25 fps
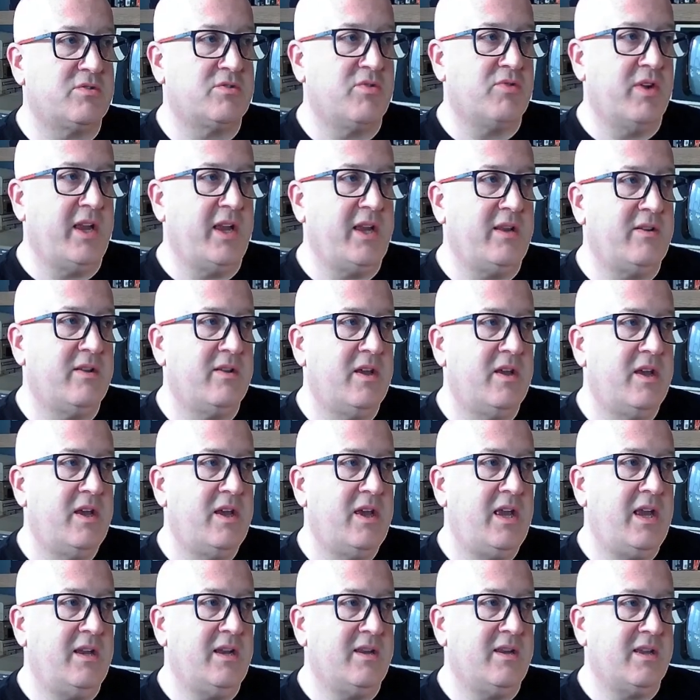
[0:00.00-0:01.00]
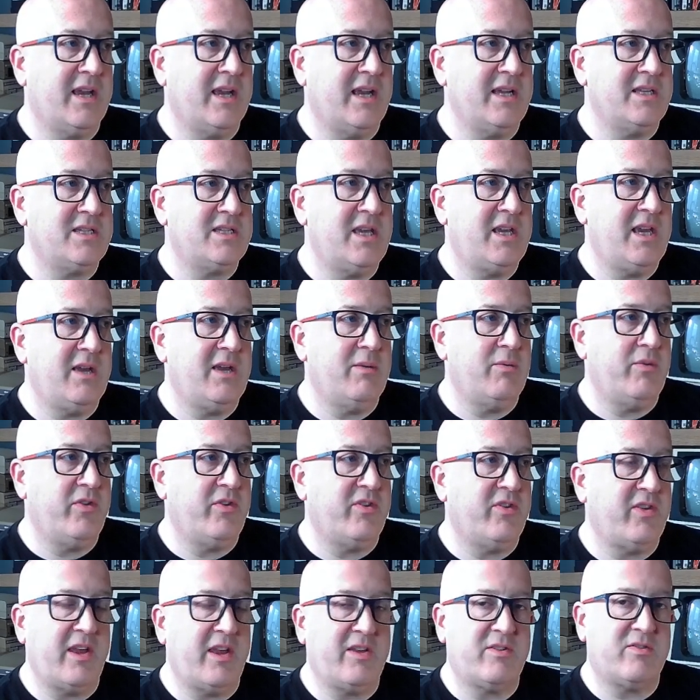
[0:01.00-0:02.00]
crate indicates here with
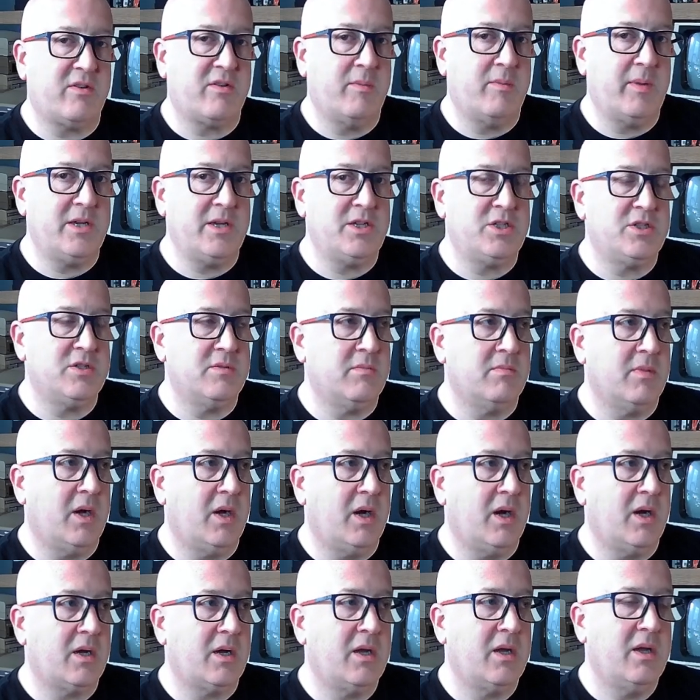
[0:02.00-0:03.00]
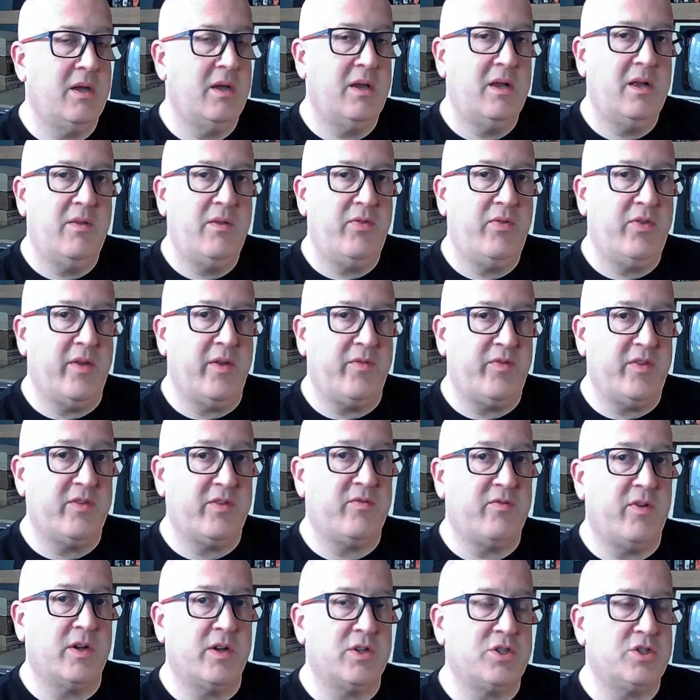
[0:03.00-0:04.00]
this exclamation mark that this
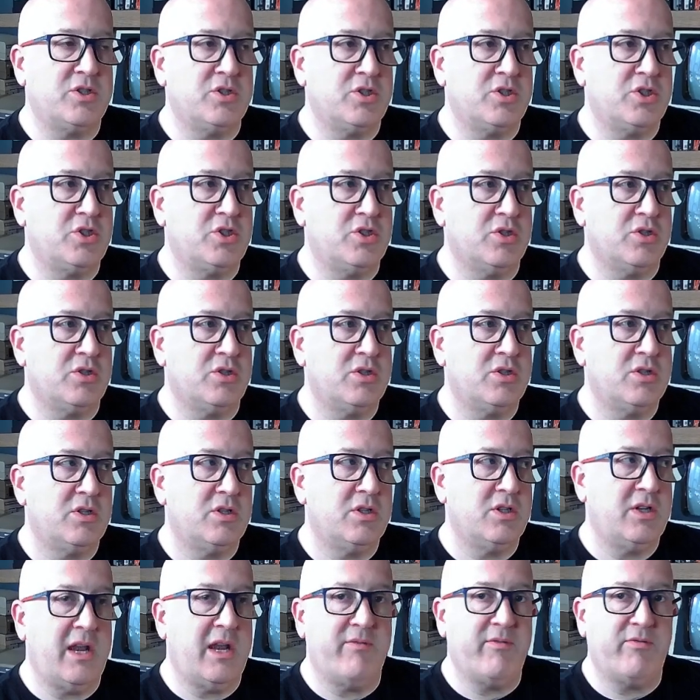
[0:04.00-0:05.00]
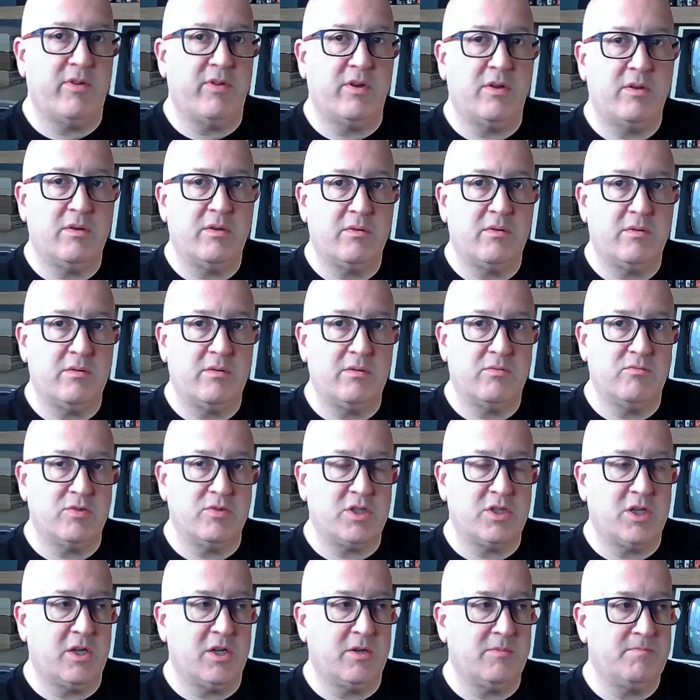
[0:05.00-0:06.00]
function should never
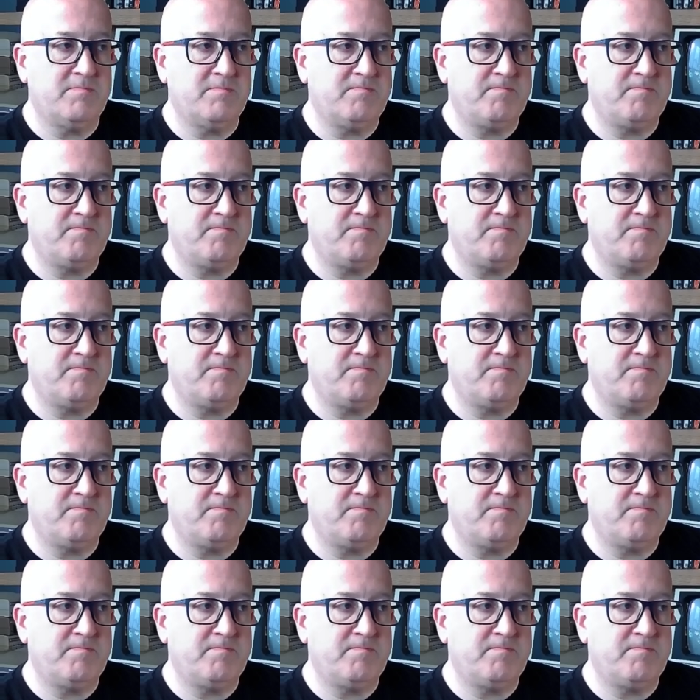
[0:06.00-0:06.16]
return.